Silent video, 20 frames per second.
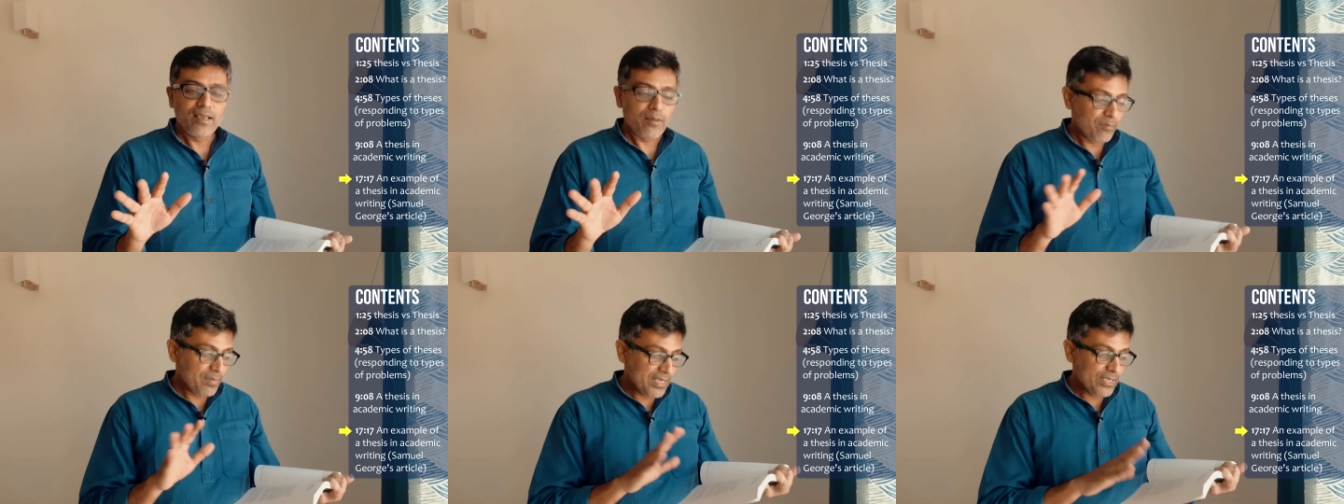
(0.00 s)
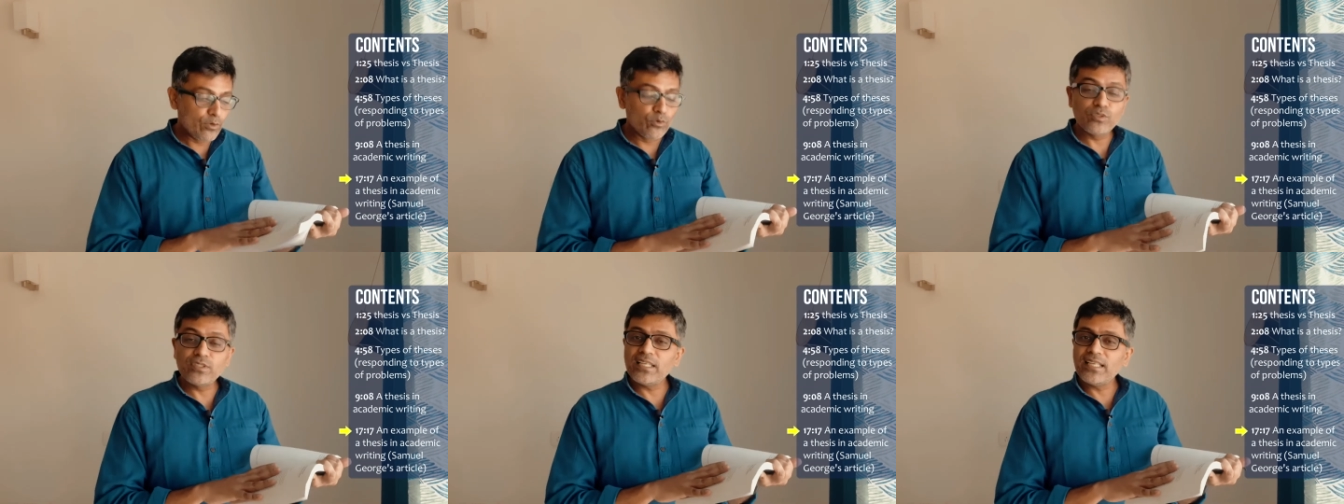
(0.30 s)
me
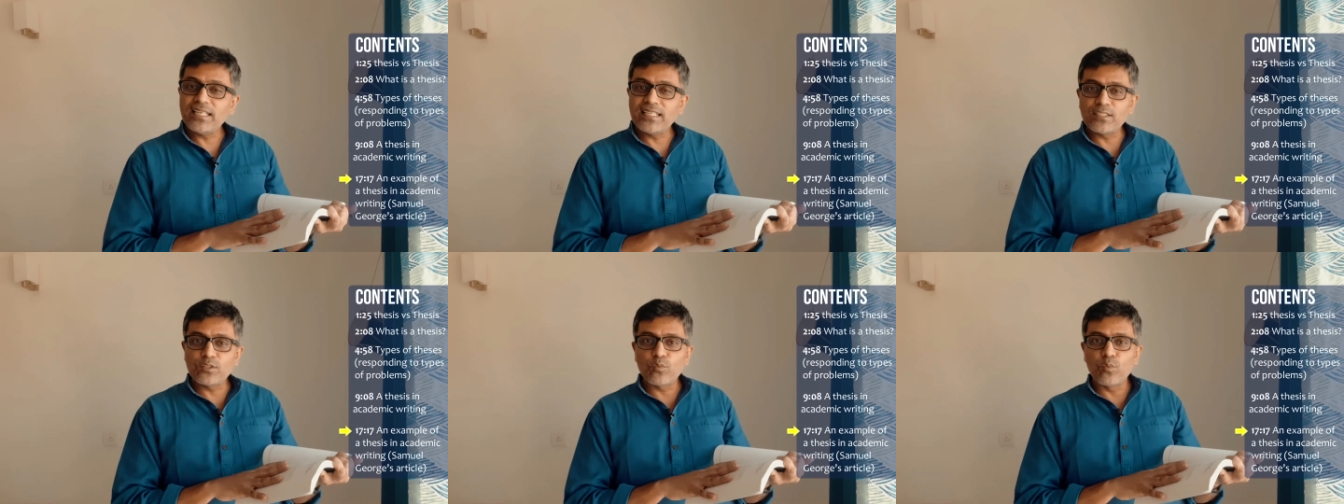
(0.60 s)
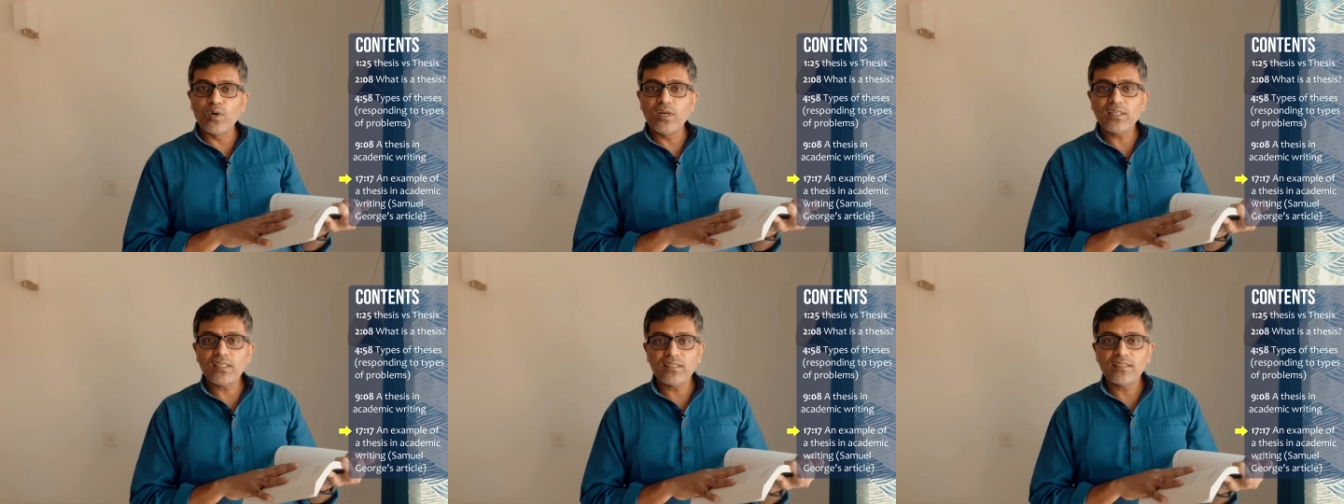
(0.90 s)
using his
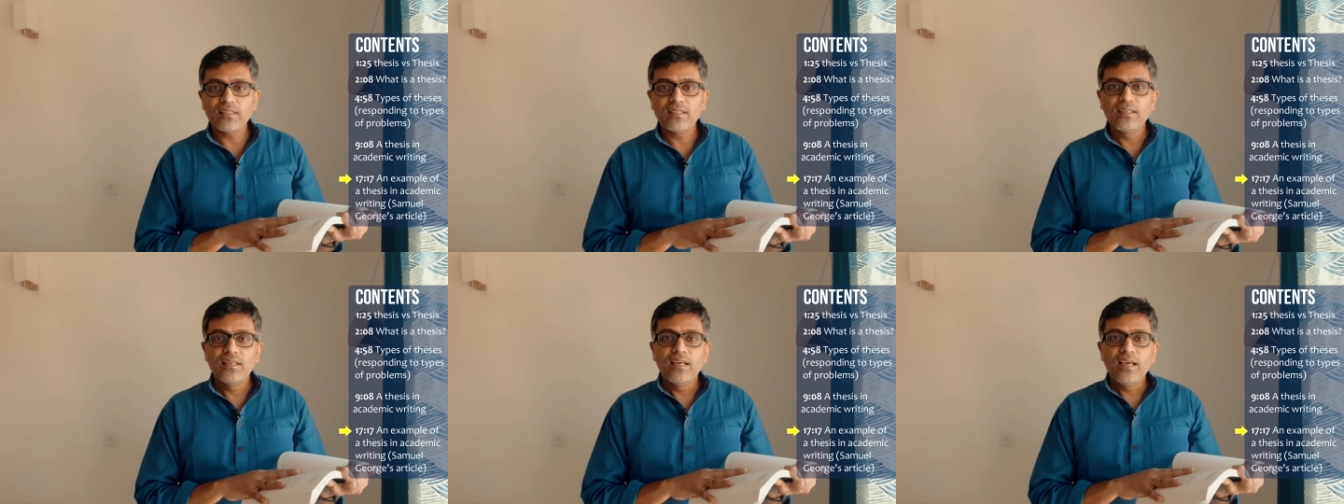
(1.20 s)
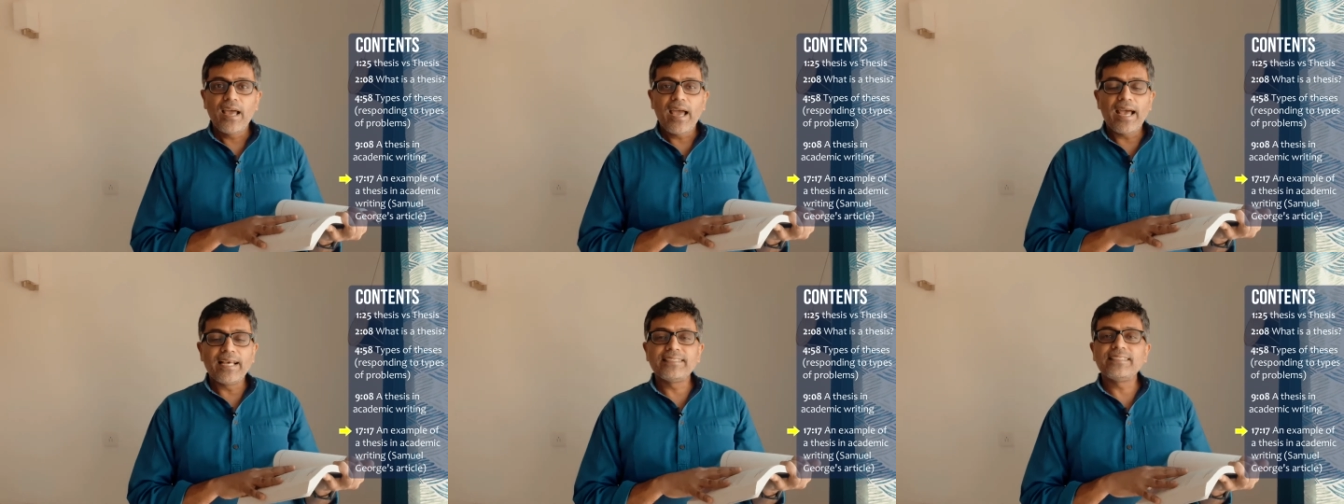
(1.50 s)
work
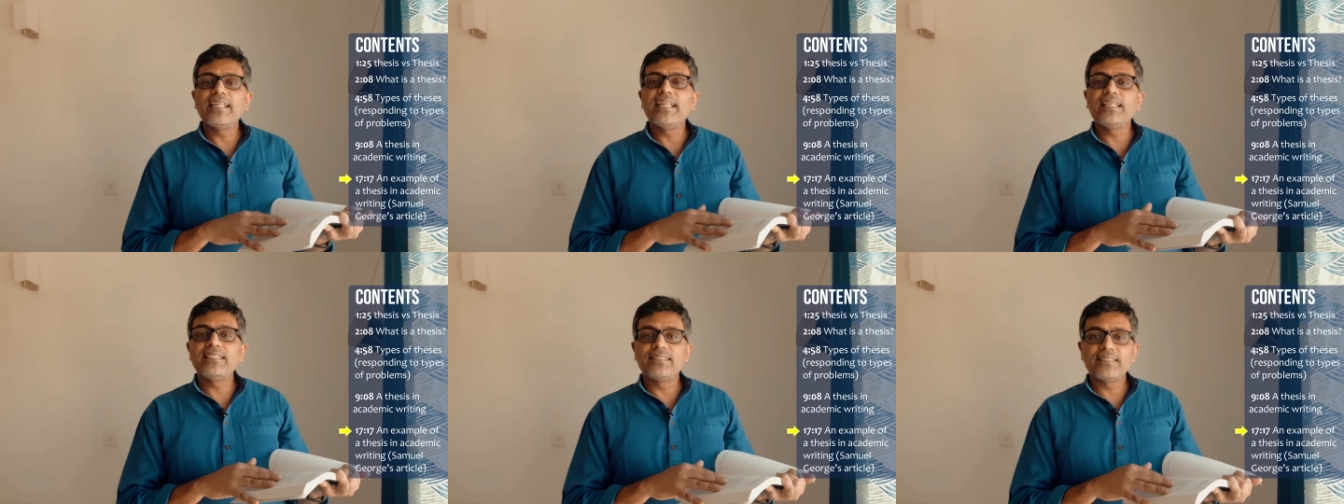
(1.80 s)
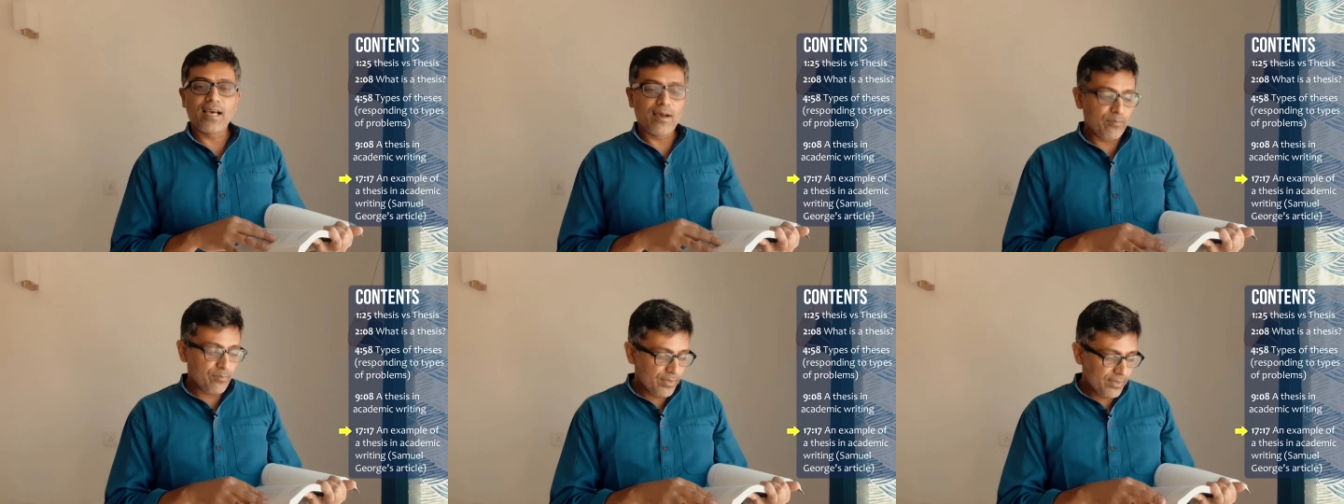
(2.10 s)
as an
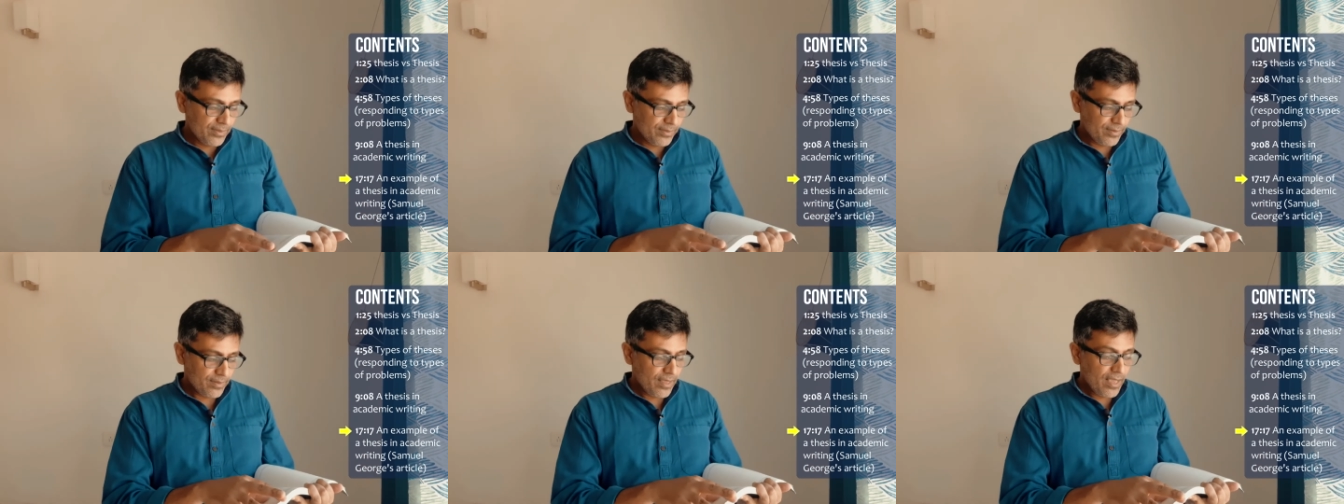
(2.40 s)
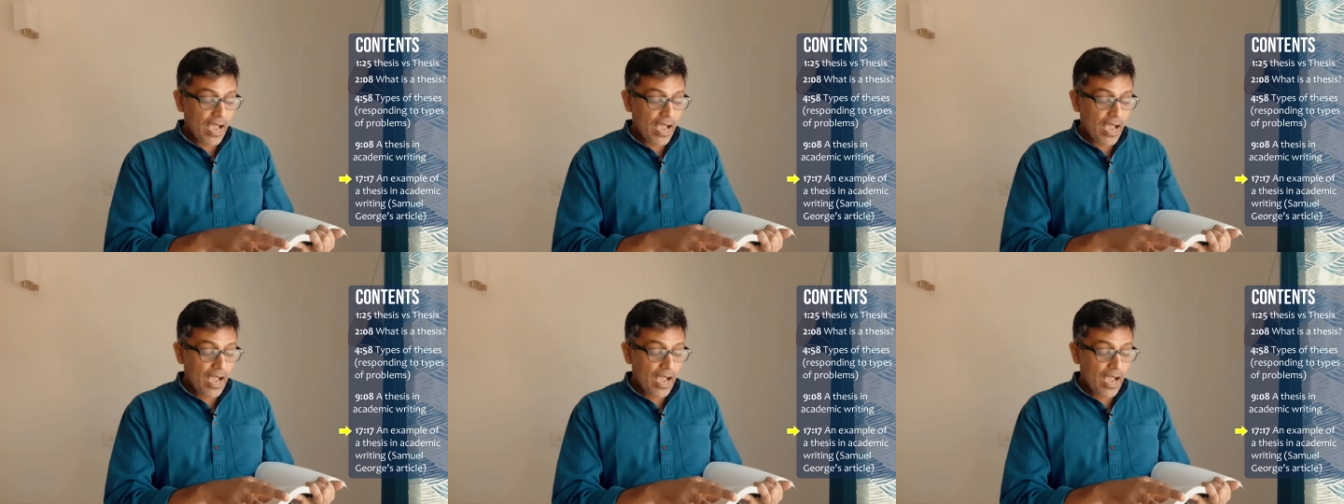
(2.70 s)
example.